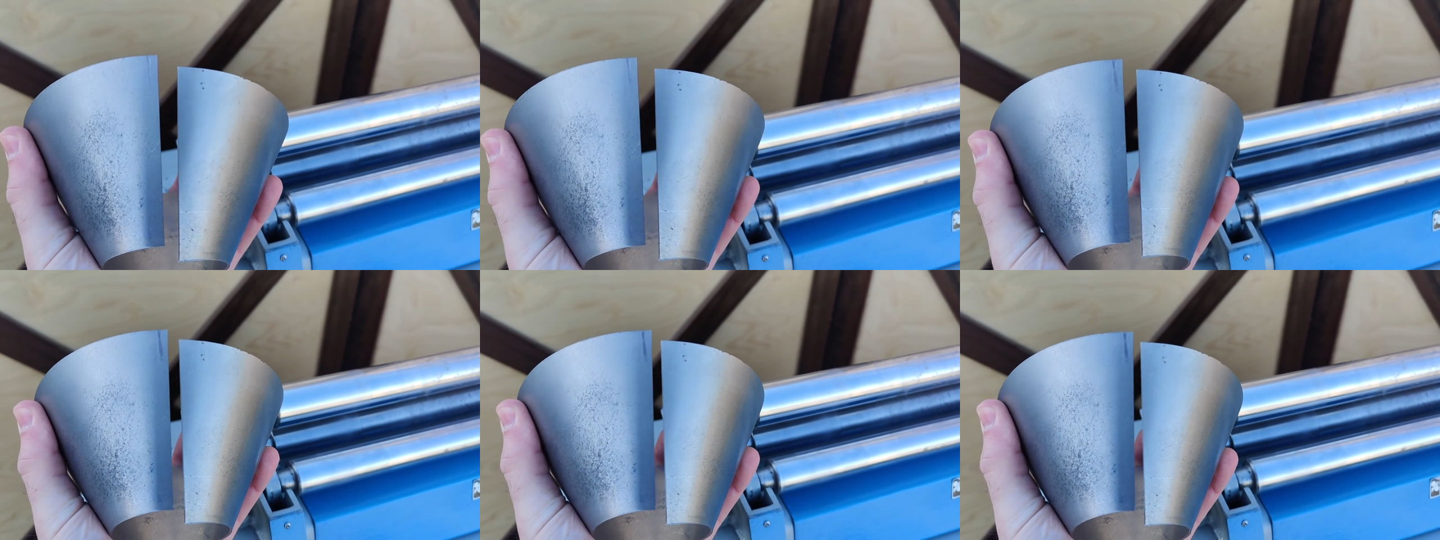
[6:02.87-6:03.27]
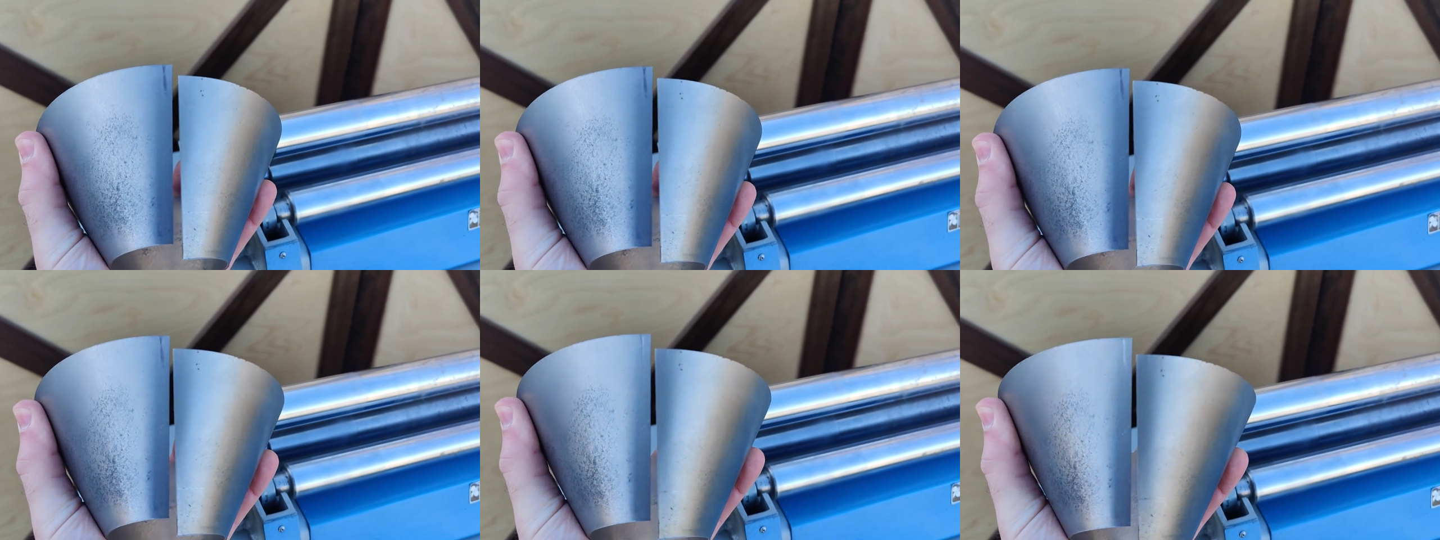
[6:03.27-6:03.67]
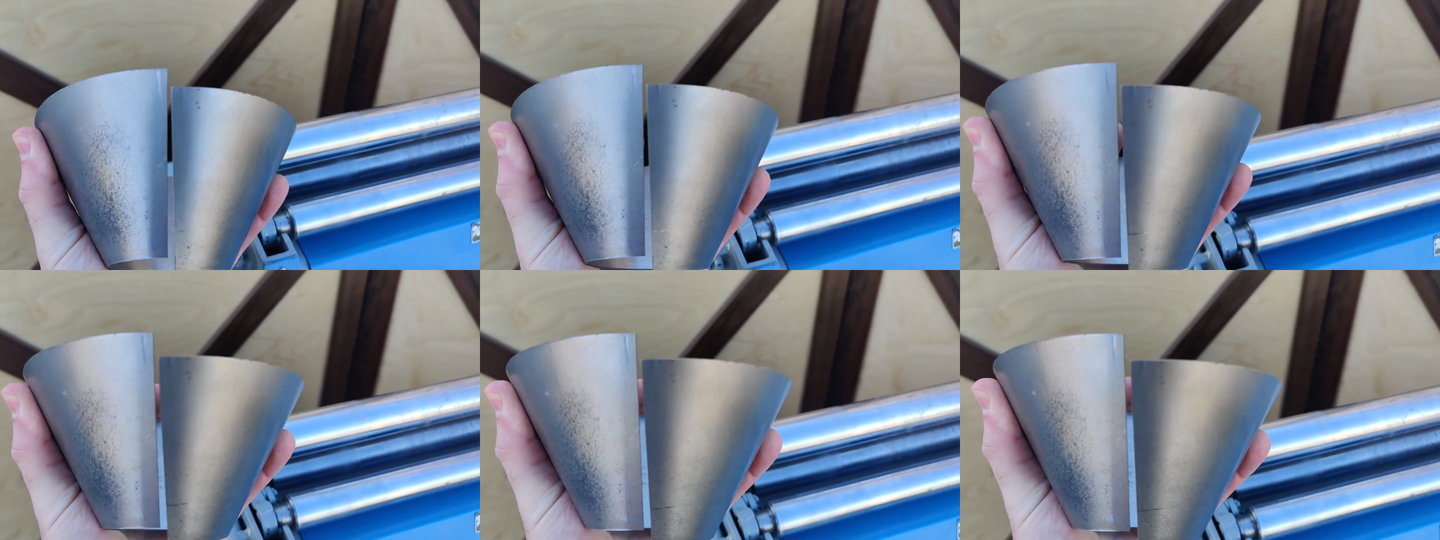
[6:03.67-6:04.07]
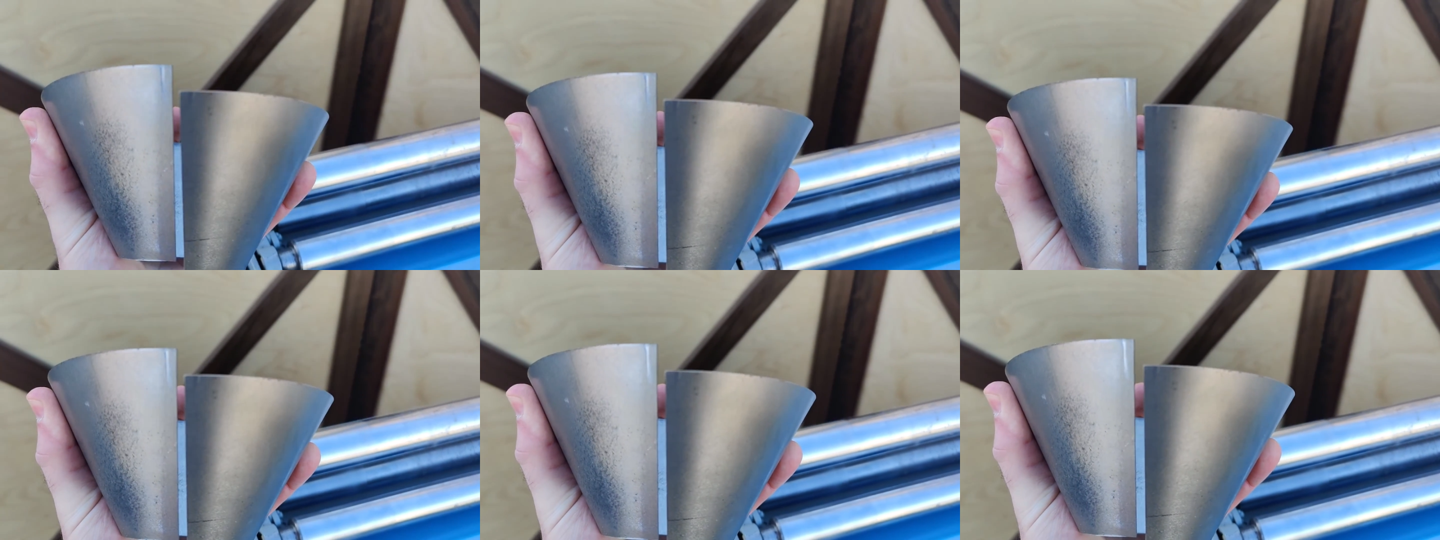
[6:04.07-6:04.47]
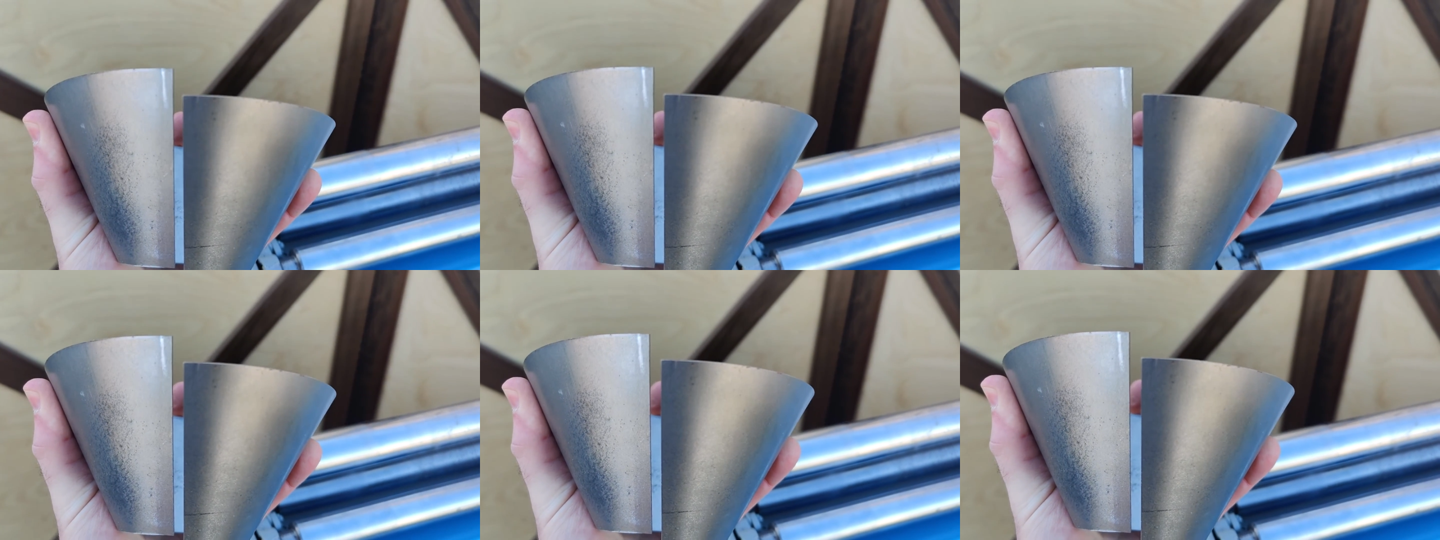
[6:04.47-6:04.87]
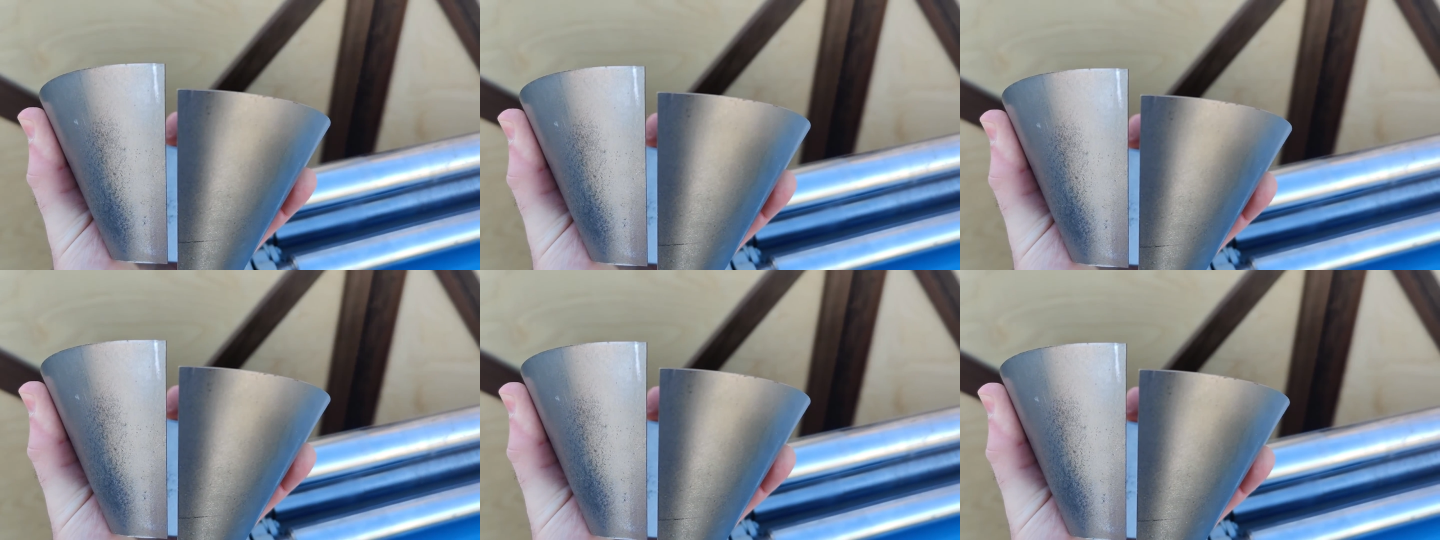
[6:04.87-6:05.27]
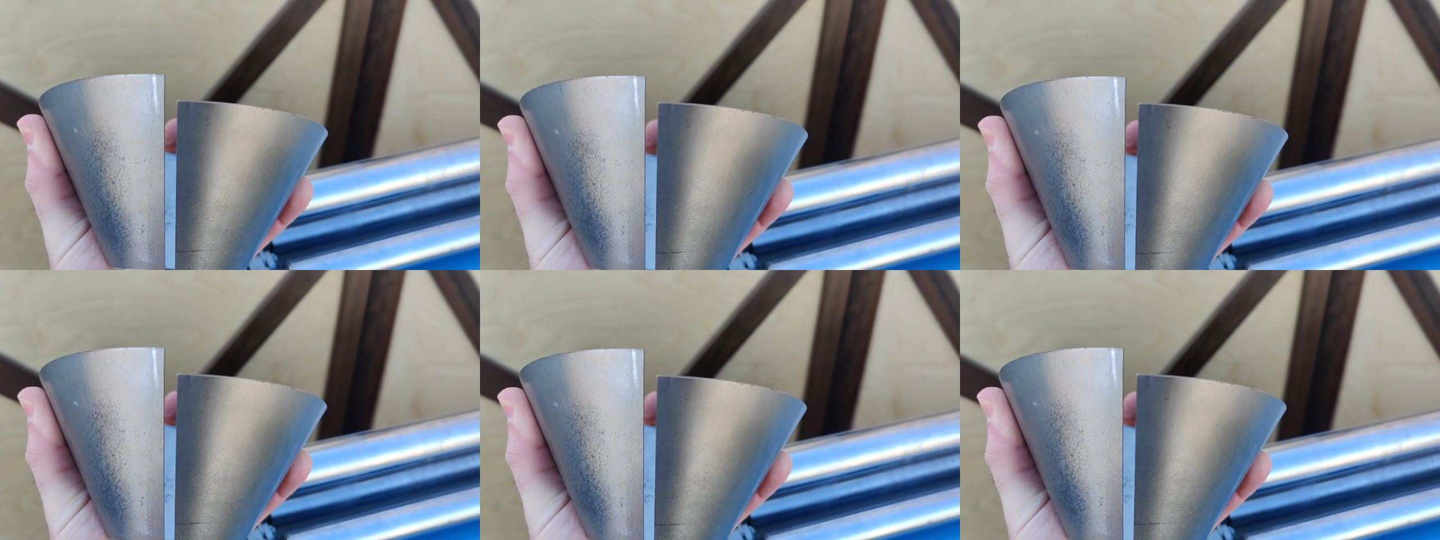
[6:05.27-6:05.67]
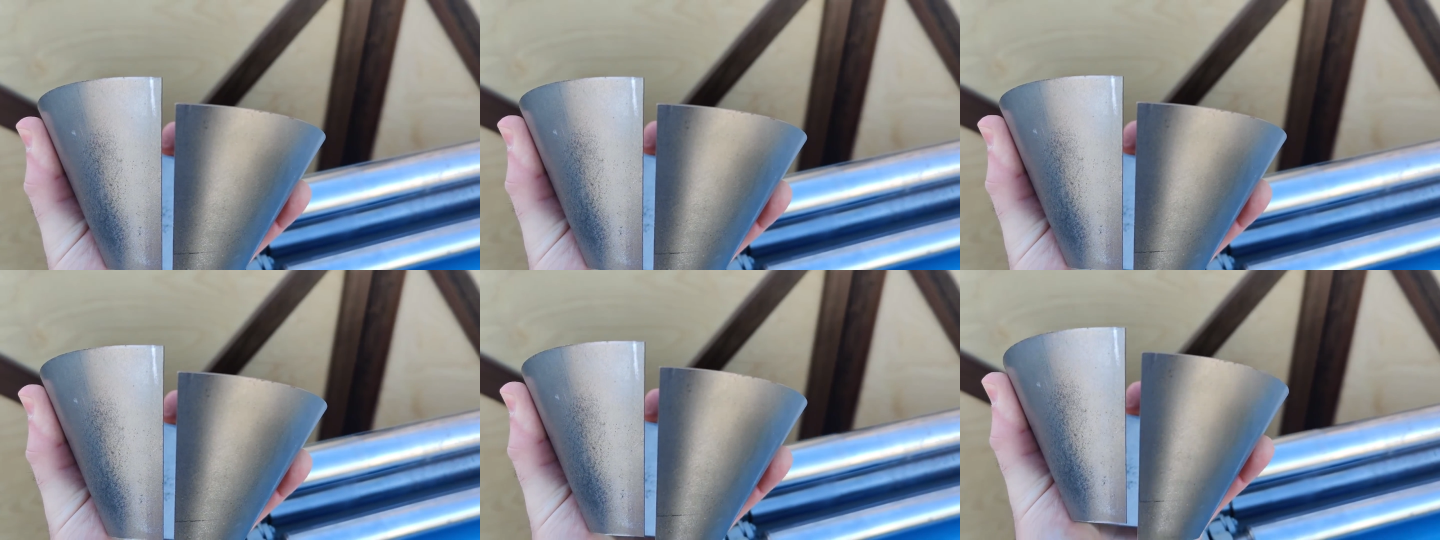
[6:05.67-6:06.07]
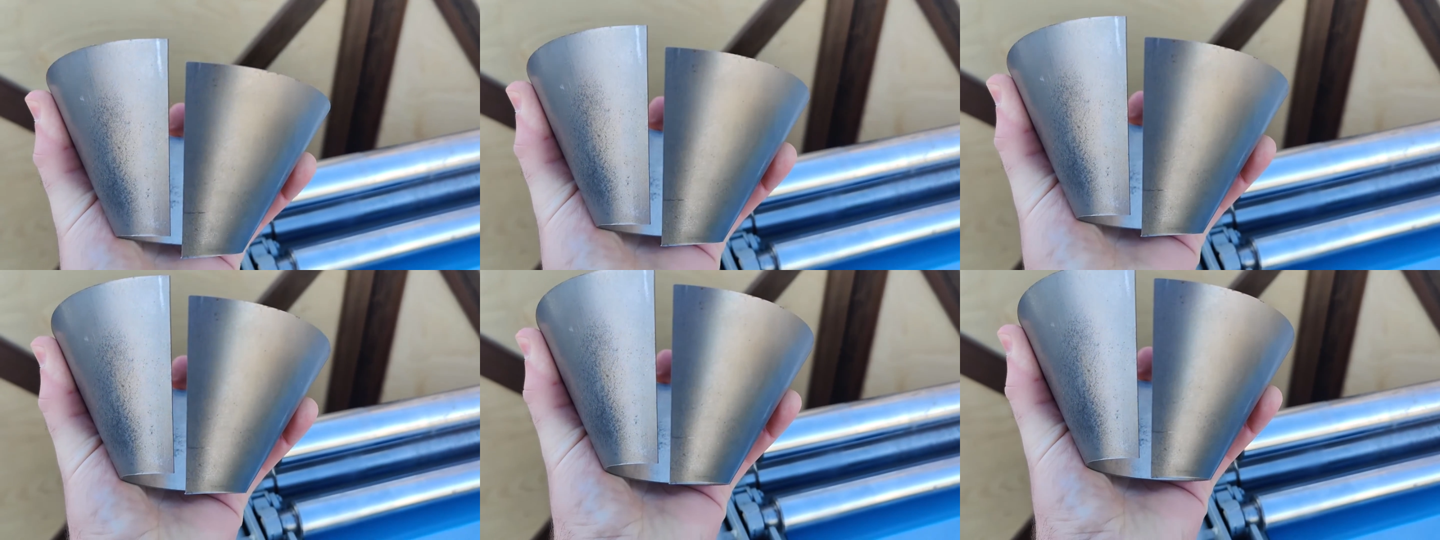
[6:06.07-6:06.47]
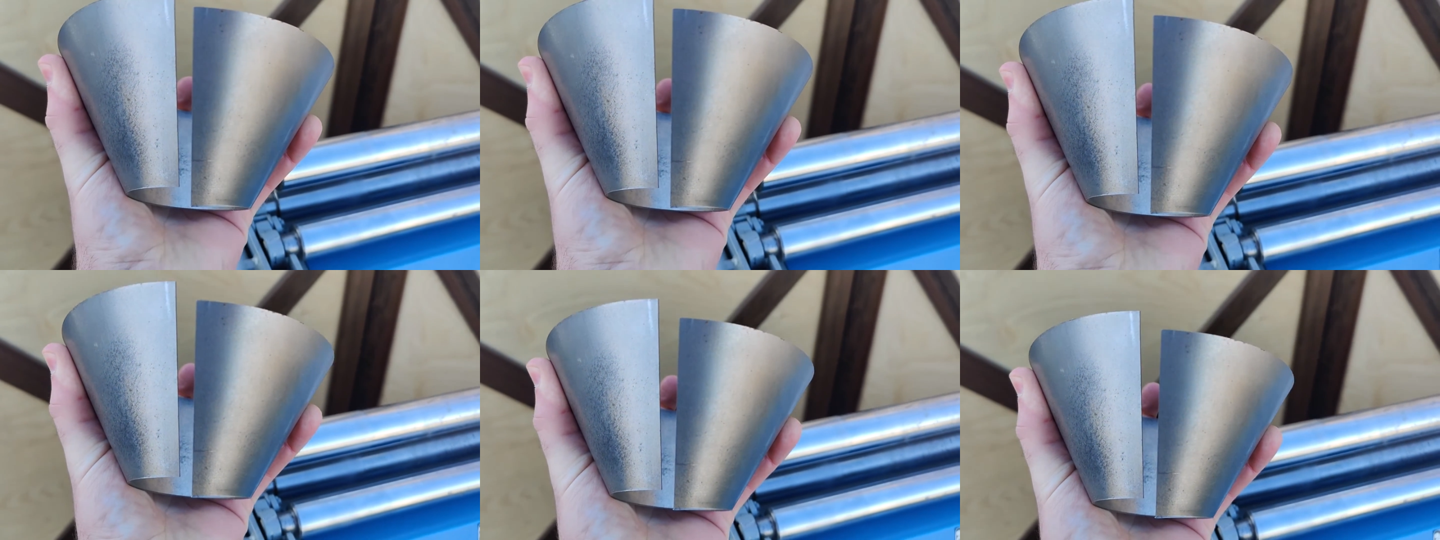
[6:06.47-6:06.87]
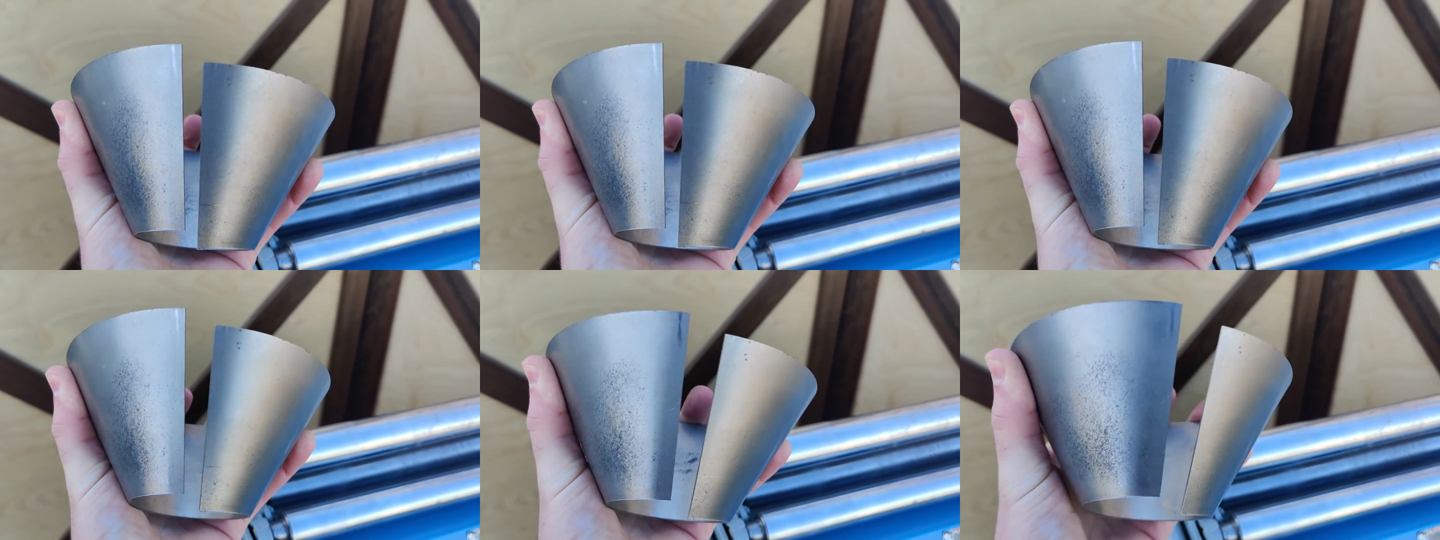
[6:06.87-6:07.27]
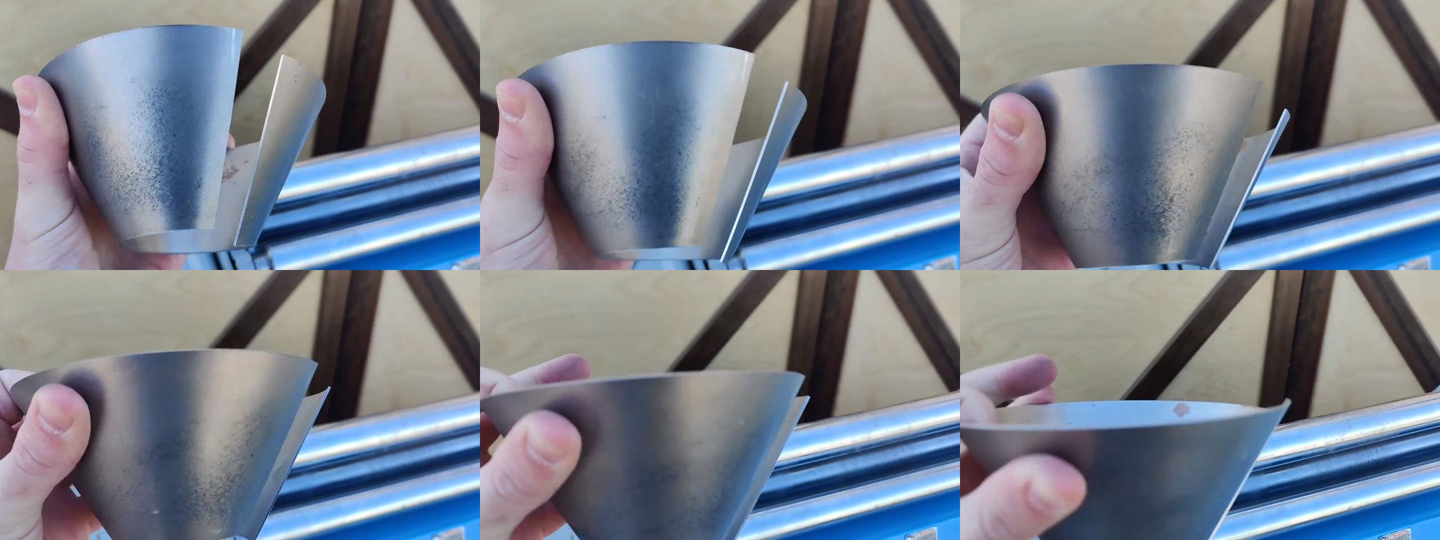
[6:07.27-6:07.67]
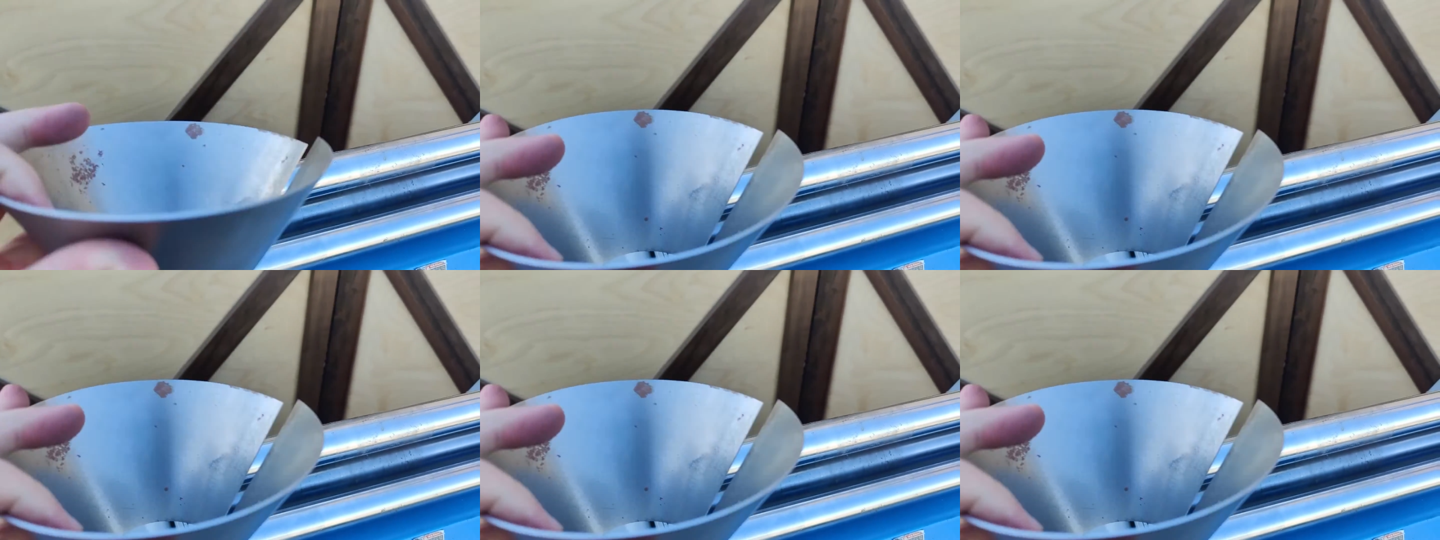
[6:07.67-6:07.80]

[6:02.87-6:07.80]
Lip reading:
Nobody's mouth can be seen.